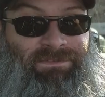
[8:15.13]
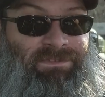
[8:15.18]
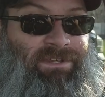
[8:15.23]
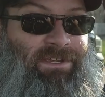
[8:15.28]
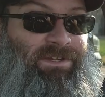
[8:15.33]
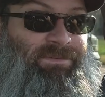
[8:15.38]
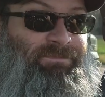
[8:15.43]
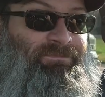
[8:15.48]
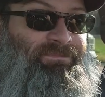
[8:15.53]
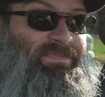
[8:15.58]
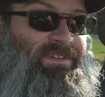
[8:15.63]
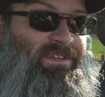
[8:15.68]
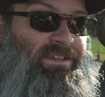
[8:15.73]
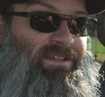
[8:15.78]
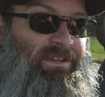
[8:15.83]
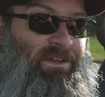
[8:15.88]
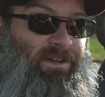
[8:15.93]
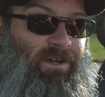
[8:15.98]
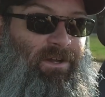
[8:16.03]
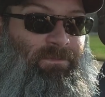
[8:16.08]
So
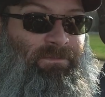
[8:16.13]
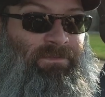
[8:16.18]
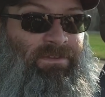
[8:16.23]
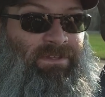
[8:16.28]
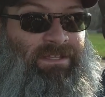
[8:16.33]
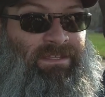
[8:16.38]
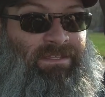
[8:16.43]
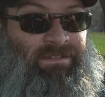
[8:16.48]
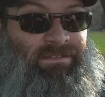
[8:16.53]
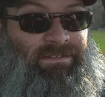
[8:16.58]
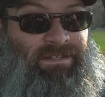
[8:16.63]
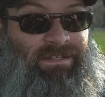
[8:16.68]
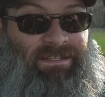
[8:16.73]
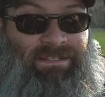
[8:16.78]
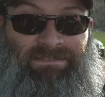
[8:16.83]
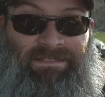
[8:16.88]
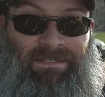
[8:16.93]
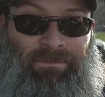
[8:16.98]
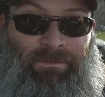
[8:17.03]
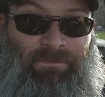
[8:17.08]
hopefully, like
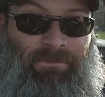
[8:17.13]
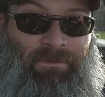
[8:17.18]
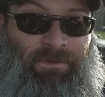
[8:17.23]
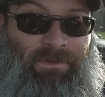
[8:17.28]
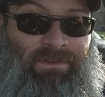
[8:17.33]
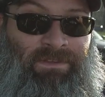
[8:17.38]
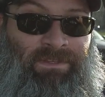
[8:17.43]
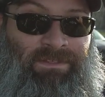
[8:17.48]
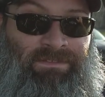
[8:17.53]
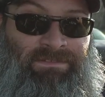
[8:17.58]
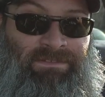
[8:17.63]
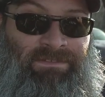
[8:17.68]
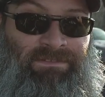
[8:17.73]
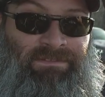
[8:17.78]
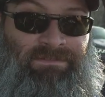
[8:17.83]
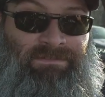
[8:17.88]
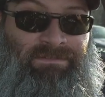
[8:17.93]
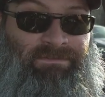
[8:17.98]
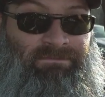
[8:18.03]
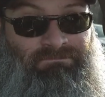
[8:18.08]
I said before, this
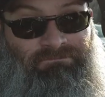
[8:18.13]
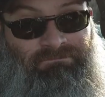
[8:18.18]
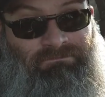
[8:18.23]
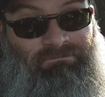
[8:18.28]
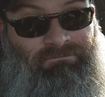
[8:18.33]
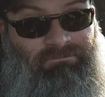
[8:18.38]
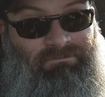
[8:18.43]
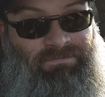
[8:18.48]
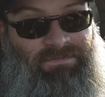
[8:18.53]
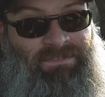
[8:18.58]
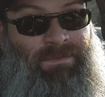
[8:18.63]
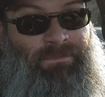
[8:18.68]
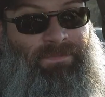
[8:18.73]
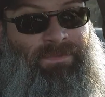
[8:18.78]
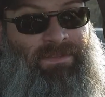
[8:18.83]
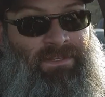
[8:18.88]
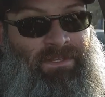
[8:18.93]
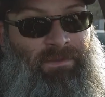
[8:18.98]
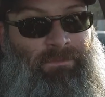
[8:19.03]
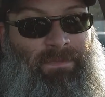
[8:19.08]
is
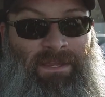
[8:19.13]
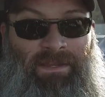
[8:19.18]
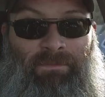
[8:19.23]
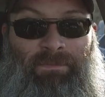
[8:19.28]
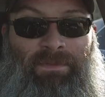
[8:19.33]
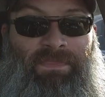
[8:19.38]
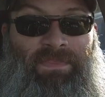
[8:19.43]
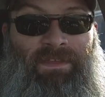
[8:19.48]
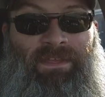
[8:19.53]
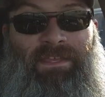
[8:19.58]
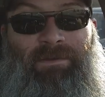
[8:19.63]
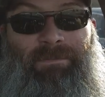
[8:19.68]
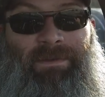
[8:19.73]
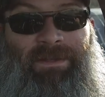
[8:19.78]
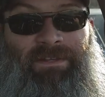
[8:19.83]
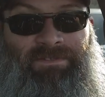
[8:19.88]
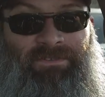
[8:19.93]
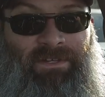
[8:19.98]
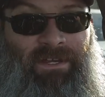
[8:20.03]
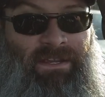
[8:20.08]
something you might have been thinking
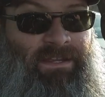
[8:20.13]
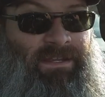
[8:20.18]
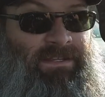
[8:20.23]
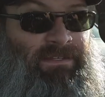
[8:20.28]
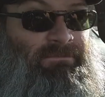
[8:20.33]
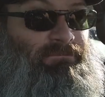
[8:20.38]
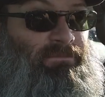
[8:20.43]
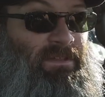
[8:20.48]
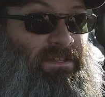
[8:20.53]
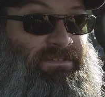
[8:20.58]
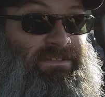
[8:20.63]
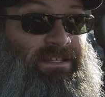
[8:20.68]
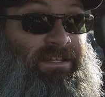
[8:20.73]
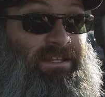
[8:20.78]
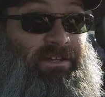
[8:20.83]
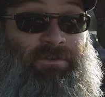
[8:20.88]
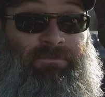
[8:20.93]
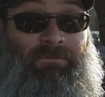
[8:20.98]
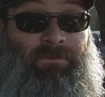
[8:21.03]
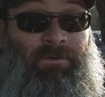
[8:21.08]
about trying. I say
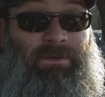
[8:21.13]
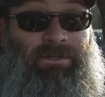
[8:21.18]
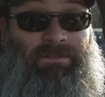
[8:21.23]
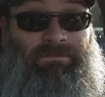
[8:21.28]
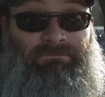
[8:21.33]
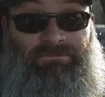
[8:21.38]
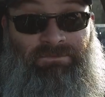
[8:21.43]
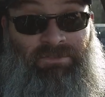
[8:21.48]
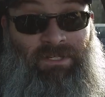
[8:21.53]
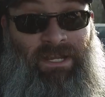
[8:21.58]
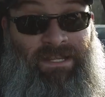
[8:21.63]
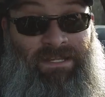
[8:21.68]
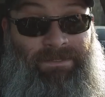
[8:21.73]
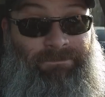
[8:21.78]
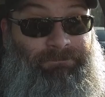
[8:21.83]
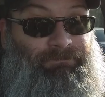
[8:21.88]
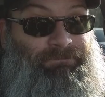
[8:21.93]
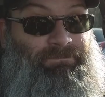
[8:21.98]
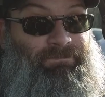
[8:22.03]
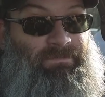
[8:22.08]
go for it, try it,
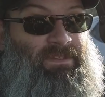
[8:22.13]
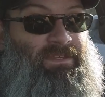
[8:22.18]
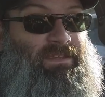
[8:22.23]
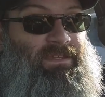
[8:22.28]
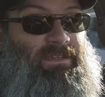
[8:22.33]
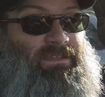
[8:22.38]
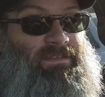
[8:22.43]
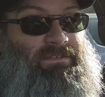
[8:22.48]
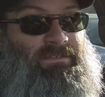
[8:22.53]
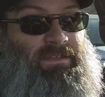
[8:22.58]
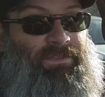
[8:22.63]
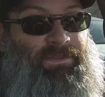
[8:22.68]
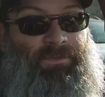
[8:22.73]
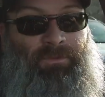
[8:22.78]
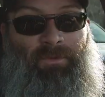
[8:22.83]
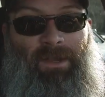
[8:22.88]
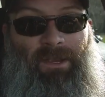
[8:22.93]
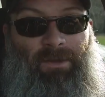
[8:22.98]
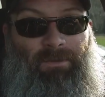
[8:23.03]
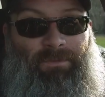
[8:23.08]
nothing
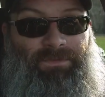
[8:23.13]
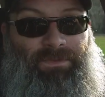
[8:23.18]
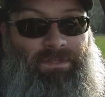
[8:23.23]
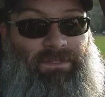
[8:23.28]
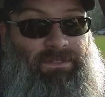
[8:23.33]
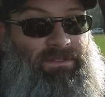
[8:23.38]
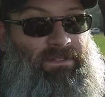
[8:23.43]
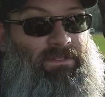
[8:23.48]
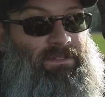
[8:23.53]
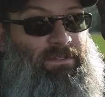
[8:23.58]
wrong with it.